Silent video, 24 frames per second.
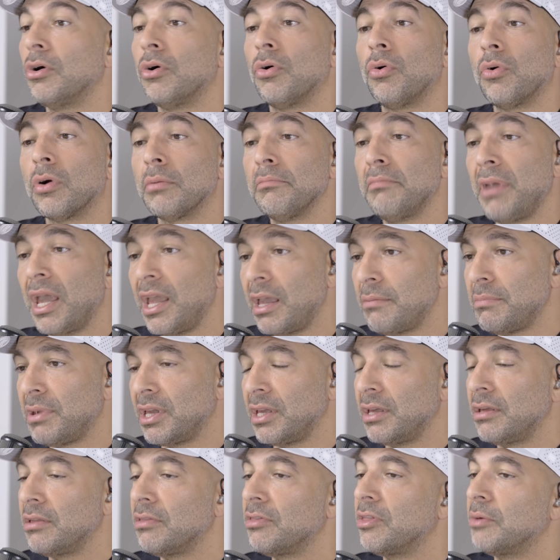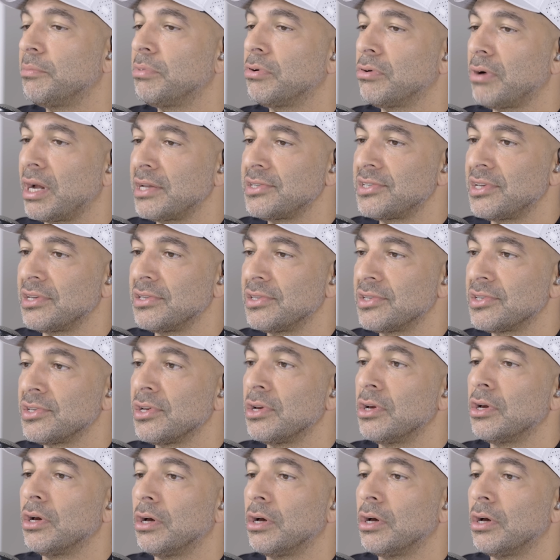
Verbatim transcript: or maybe the presence